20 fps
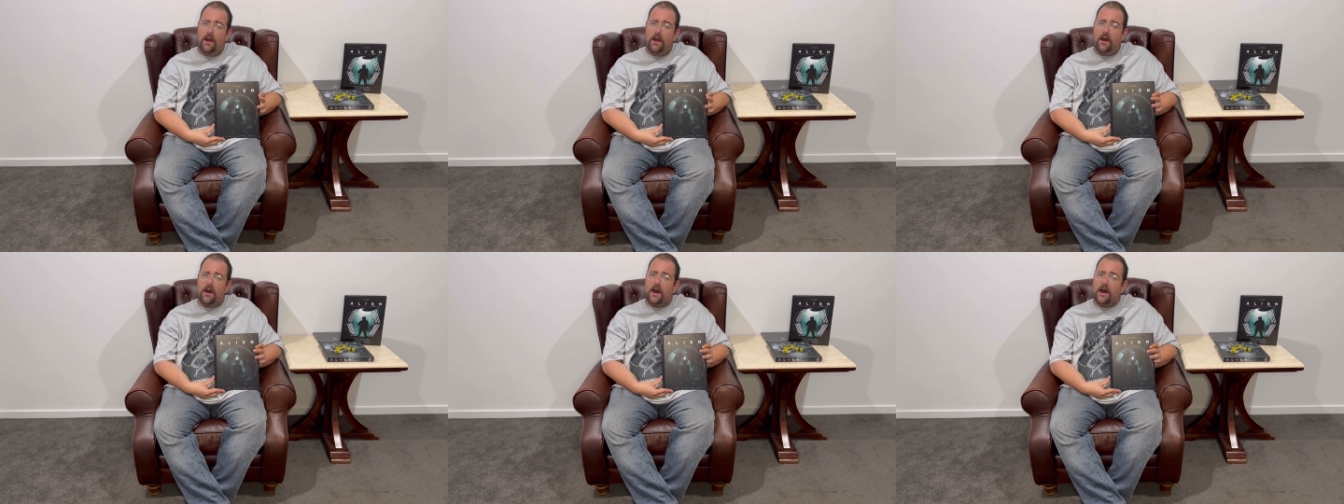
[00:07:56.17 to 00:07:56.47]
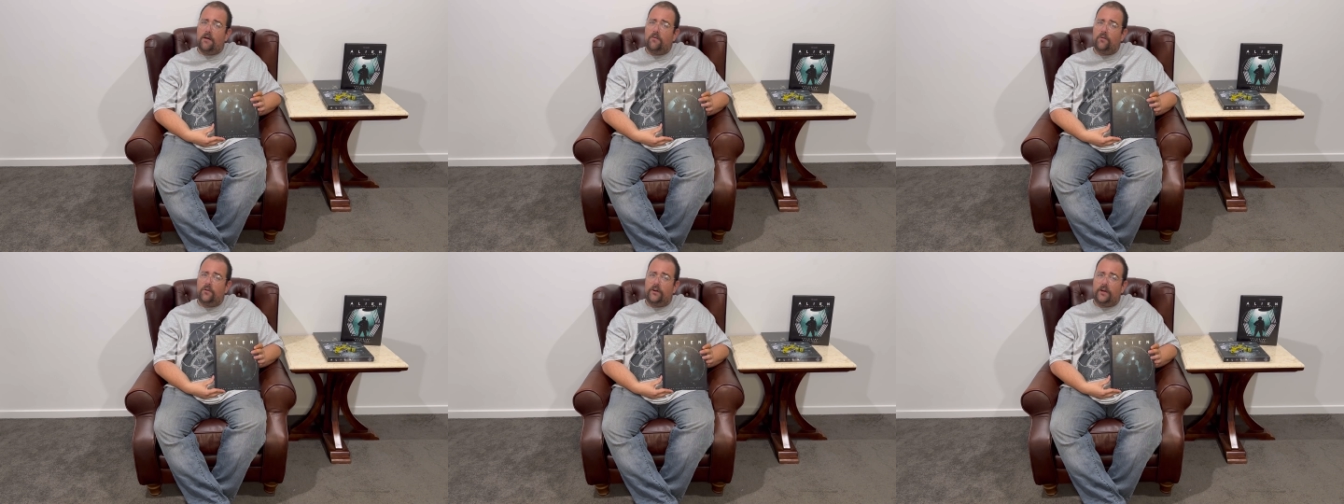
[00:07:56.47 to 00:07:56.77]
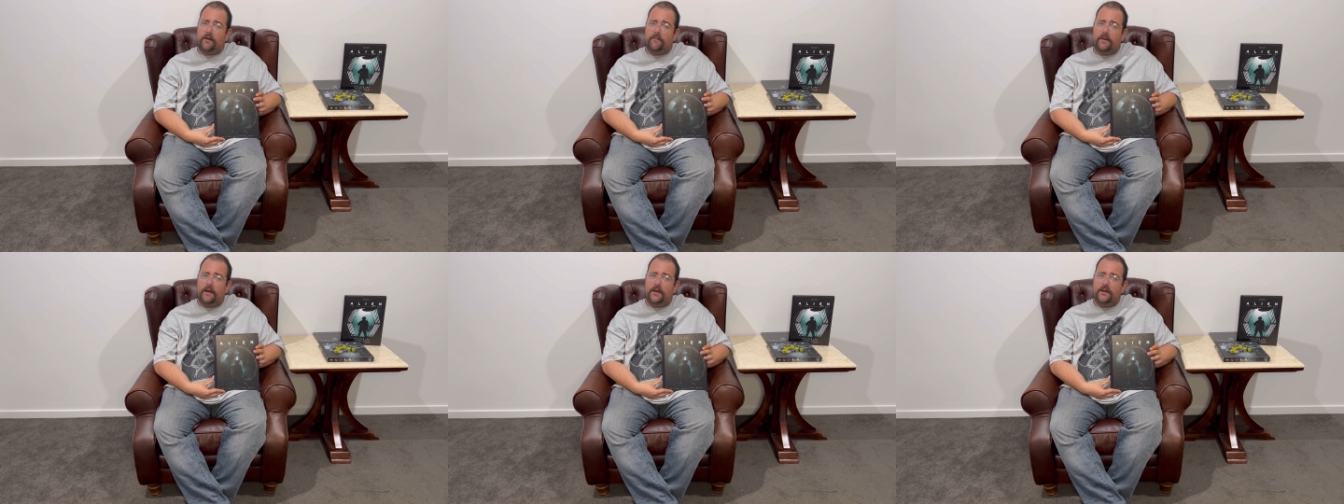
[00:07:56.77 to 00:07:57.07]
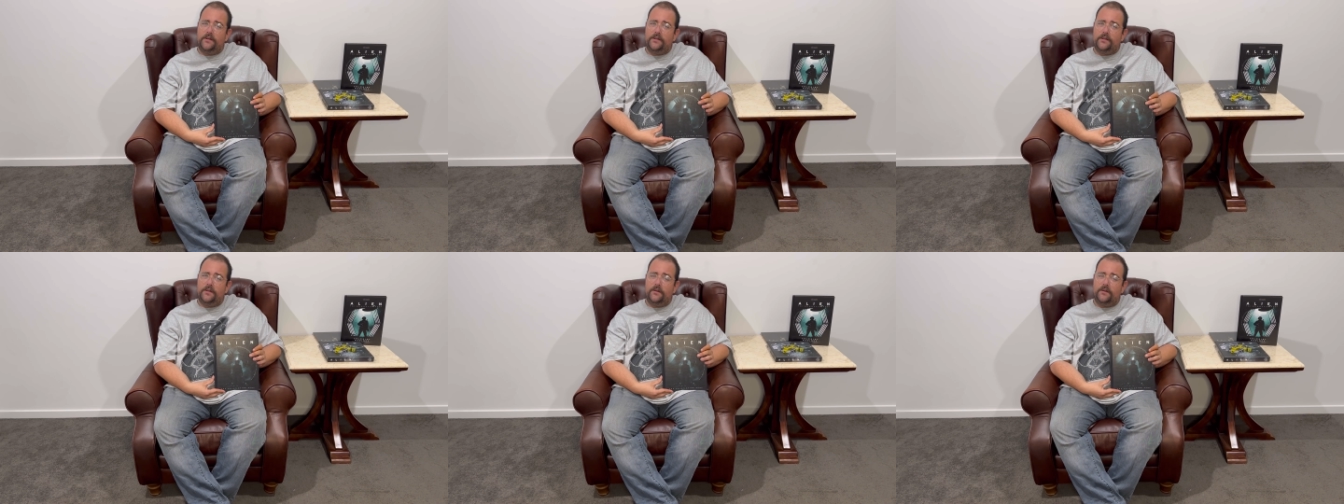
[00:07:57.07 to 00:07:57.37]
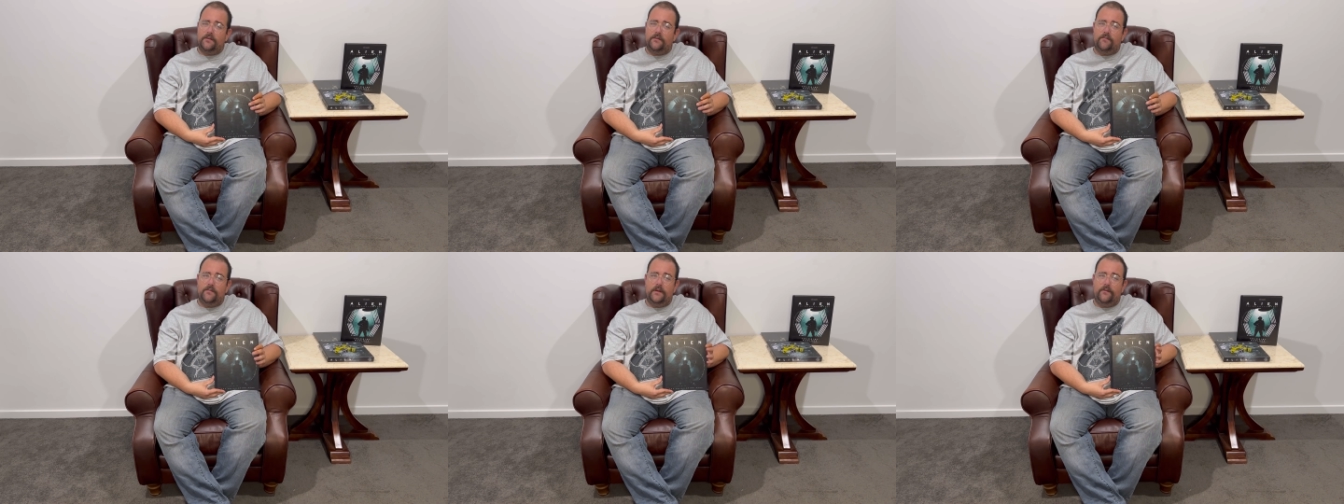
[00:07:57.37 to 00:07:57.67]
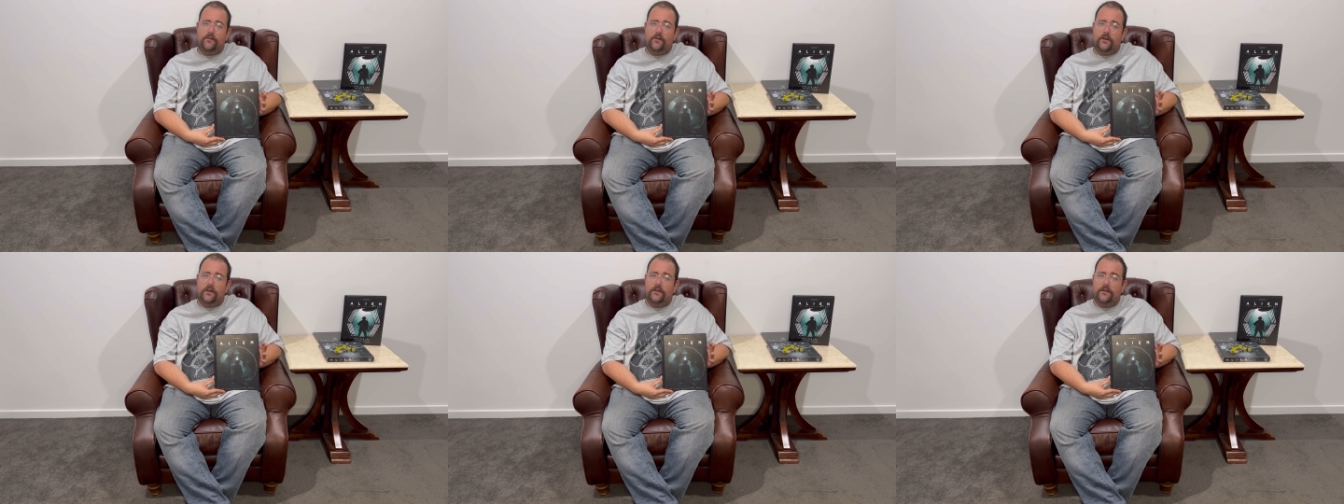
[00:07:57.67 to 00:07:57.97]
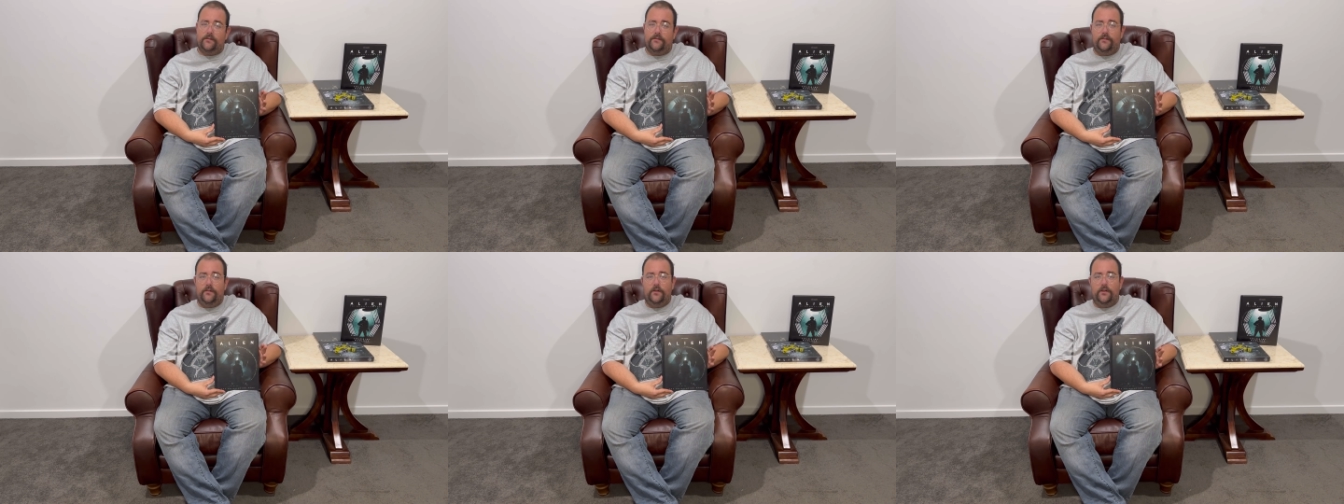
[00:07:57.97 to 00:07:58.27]
I would recommend, if you're a
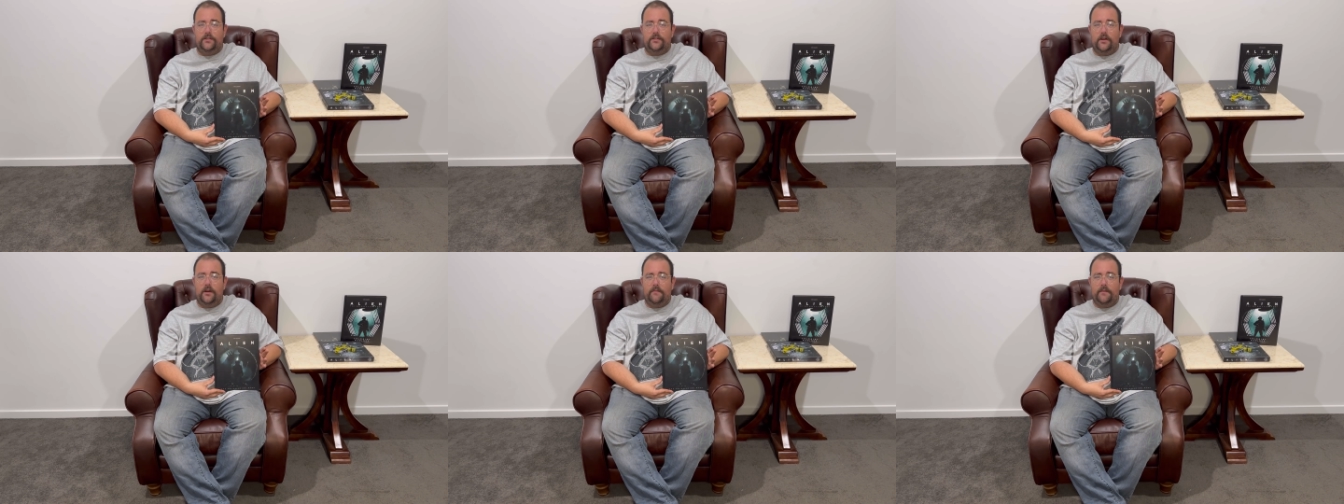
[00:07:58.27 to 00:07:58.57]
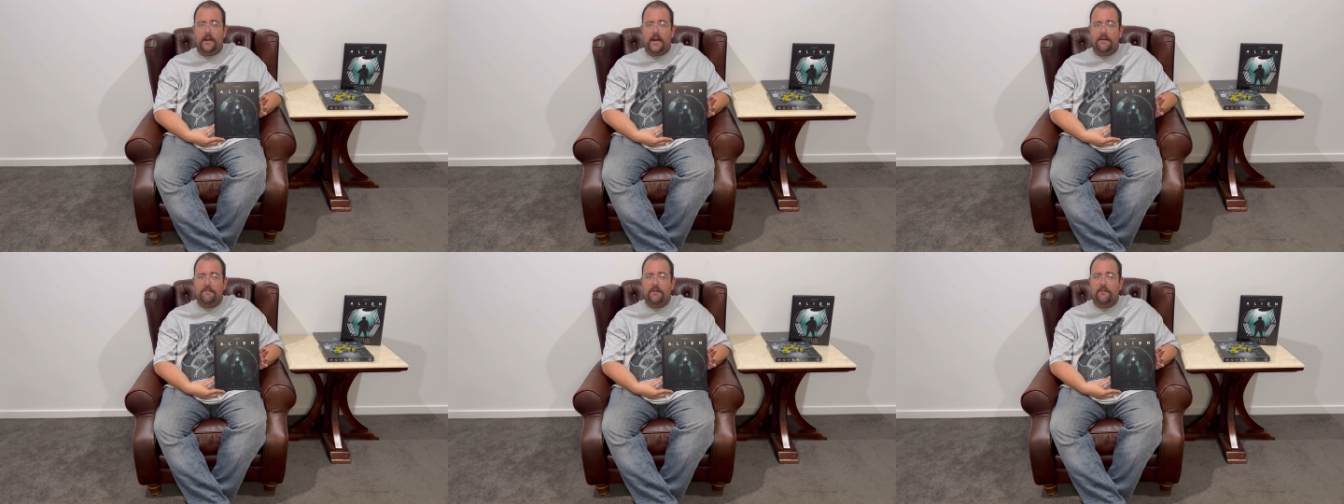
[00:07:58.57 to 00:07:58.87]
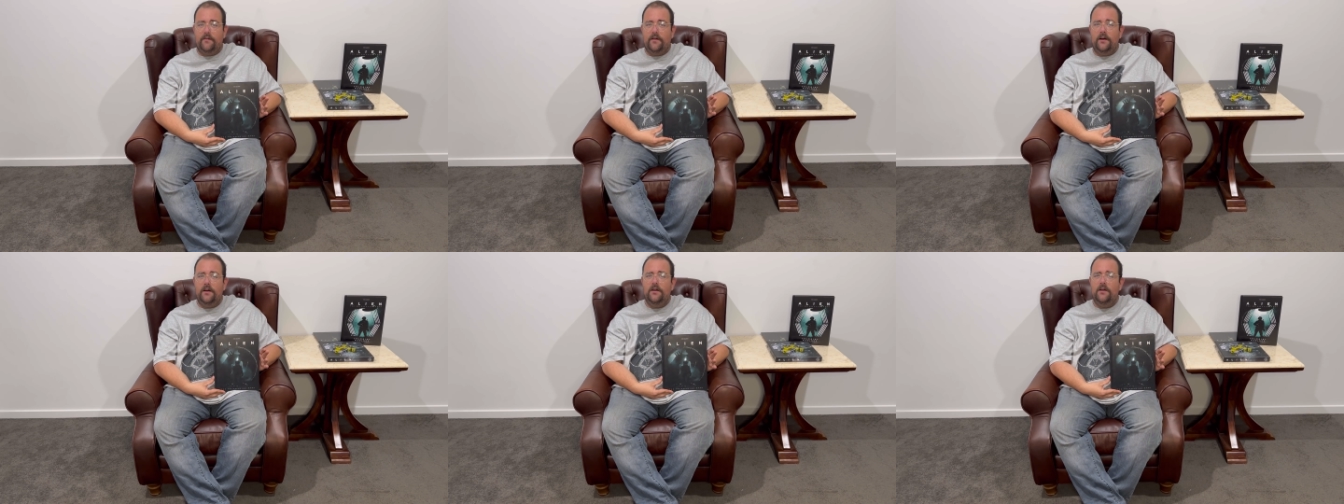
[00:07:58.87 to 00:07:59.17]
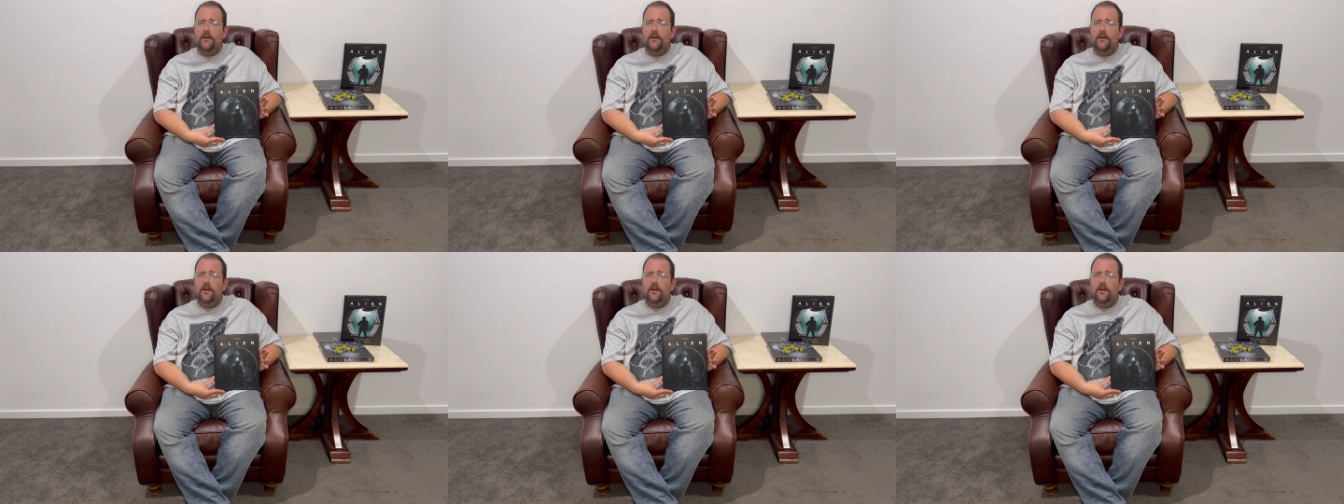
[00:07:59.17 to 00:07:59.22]
first time game over,